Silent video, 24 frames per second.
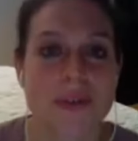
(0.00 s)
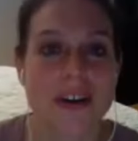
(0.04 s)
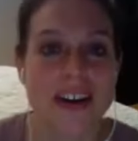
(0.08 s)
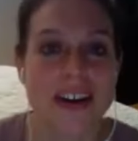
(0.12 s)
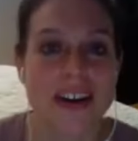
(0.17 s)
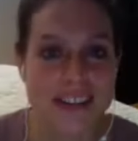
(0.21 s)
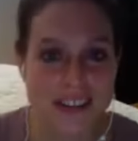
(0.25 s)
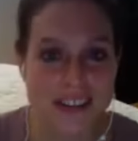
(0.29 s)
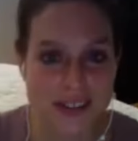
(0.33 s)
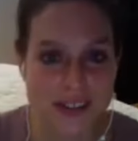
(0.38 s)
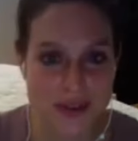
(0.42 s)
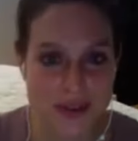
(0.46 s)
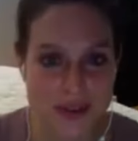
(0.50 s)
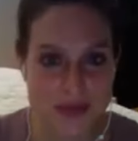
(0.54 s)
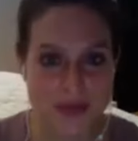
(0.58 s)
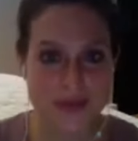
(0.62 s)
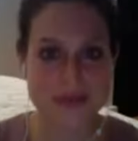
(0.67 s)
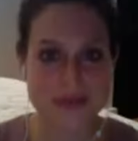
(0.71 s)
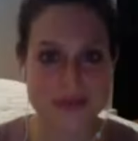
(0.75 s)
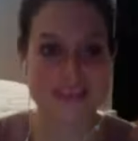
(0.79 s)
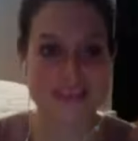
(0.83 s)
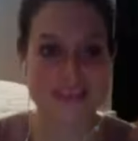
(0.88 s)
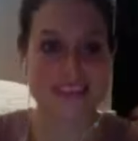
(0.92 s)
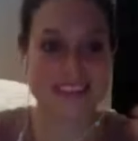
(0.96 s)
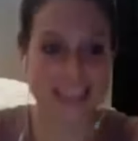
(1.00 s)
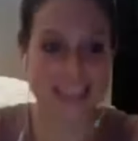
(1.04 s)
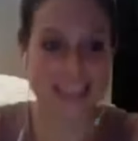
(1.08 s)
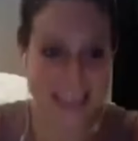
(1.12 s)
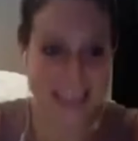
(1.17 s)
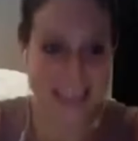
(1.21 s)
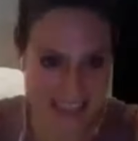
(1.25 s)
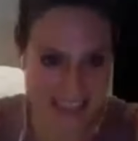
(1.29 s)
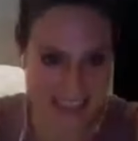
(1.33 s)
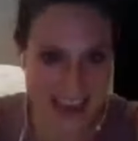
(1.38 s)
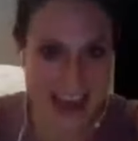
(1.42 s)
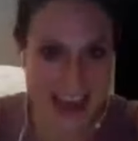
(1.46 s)
And so
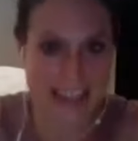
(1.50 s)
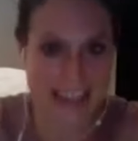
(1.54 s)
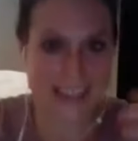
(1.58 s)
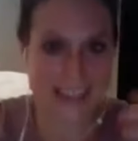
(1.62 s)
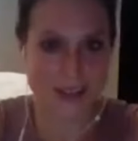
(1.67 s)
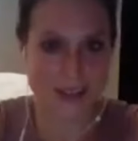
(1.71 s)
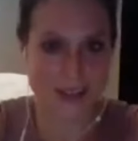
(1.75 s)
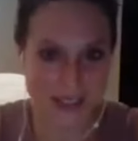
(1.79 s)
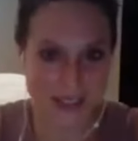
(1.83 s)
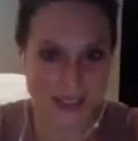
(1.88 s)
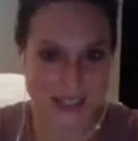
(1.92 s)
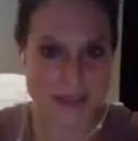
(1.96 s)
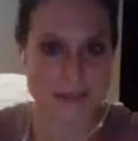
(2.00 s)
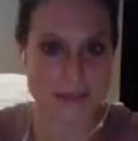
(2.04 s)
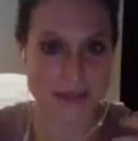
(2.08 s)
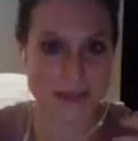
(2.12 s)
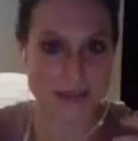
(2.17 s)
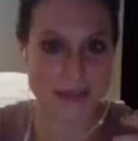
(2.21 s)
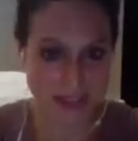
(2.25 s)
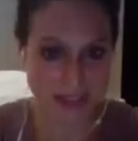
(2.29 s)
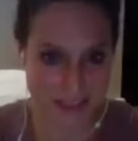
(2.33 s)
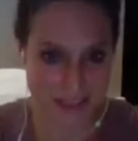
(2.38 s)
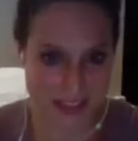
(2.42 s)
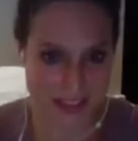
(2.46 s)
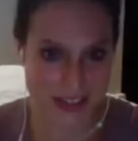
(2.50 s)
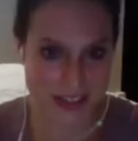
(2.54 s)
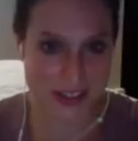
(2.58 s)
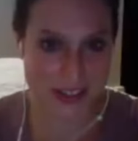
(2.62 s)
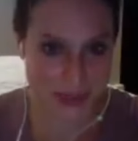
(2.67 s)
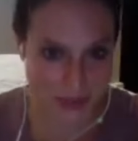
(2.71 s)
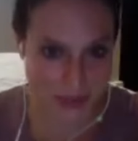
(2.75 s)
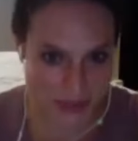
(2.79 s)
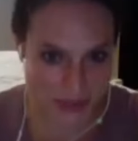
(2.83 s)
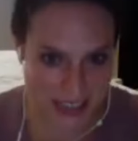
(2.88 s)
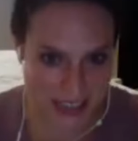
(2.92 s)
that starts to build too.